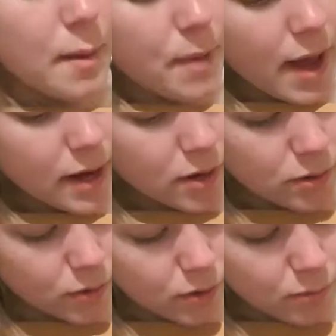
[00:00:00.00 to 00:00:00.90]
minor
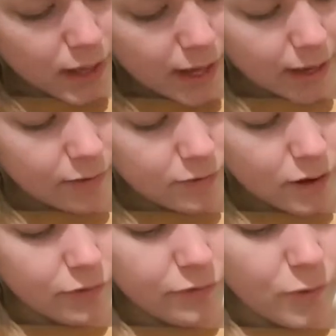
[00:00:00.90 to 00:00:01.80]
chord, we have
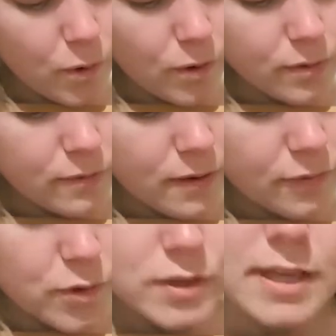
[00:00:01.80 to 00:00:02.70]
four
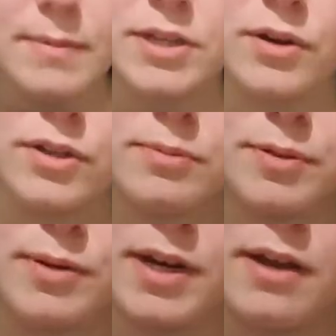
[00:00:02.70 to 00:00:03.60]
semitones
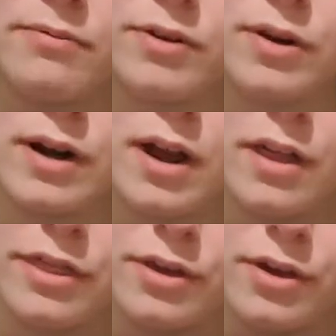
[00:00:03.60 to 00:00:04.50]
between our root and our
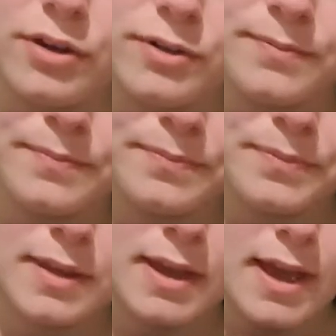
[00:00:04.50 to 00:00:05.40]
third,
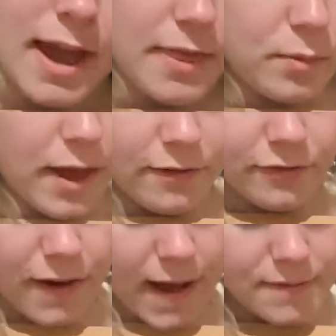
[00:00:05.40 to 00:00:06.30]
and then we have
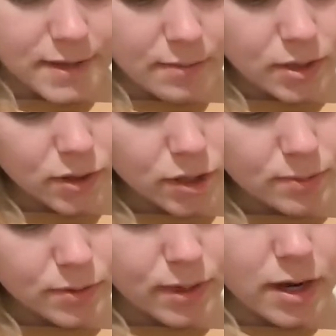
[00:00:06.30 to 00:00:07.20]
5 semitones
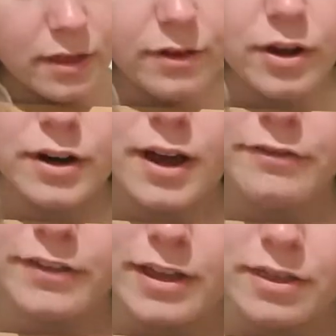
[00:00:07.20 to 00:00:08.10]
between our third and our
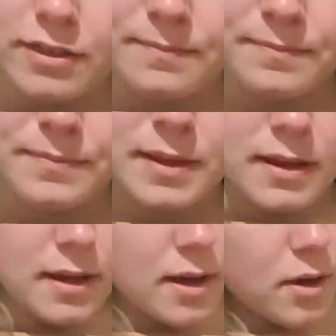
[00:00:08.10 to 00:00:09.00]
fifth,
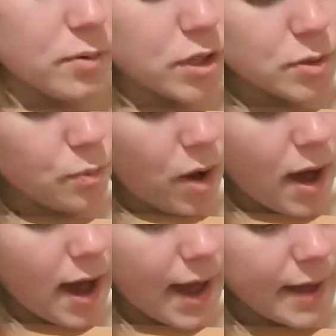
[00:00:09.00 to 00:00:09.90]
which is
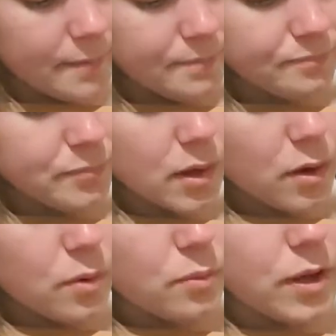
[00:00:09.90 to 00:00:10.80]
why
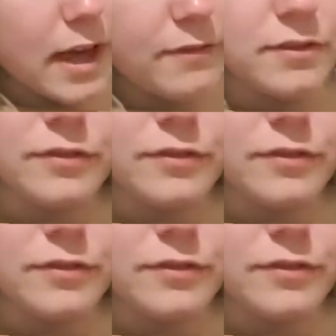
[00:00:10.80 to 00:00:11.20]
we have to